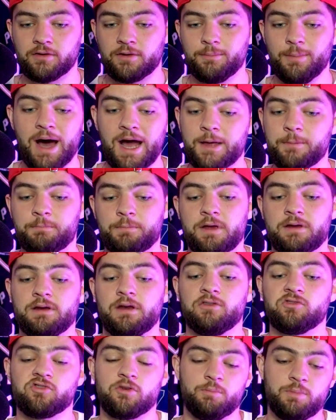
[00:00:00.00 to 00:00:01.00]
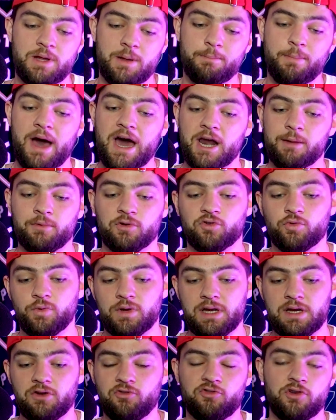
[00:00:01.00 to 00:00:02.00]
in my opinion, should be a battle
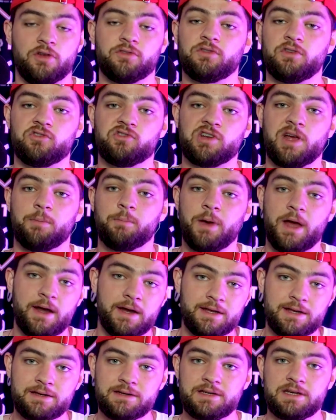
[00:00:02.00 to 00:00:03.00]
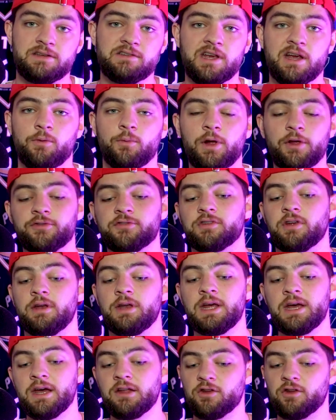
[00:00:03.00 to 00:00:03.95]
between Justin Champagnie and DJ Wilson.